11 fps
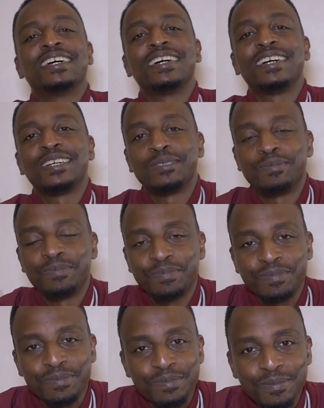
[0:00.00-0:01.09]
Um,
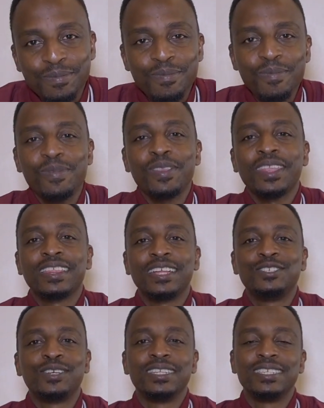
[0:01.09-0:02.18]

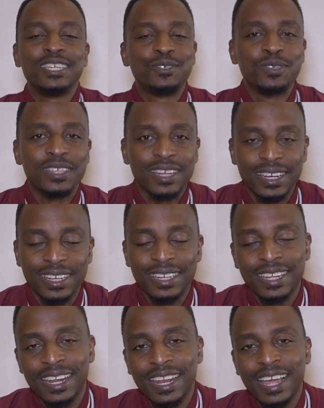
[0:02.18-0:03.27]
that you can sit with and,
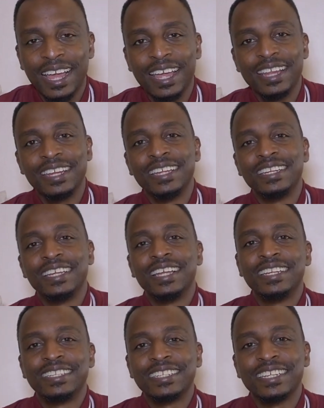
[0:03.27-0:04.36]
and, and,
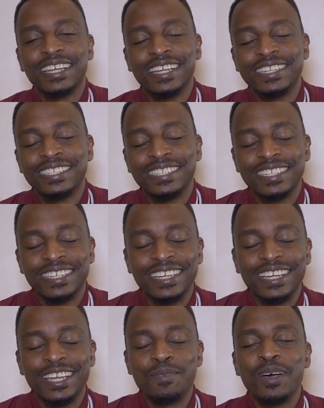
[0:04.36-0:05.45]
and, and
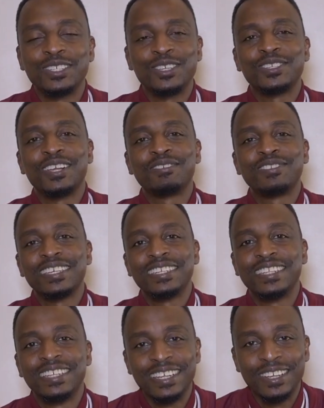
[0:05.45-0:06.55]
immerse yourselves in
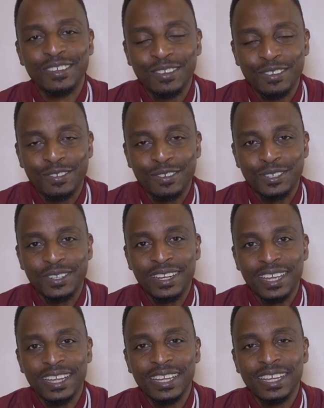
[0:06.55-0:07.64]
for
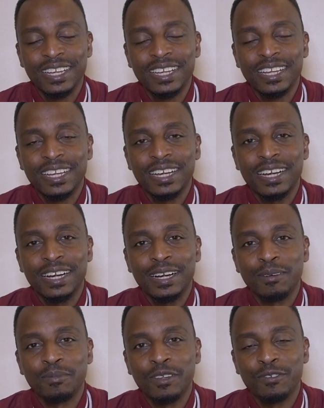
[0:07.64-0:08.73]
today
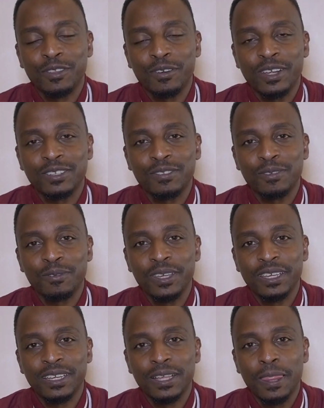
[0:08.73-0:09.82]
um, and for the rest of the
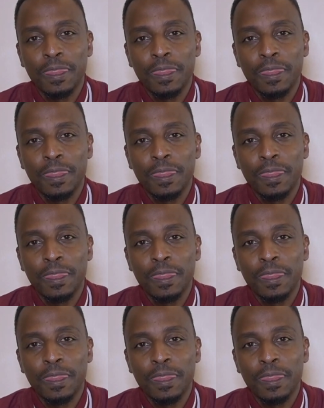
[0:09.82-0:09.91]
week.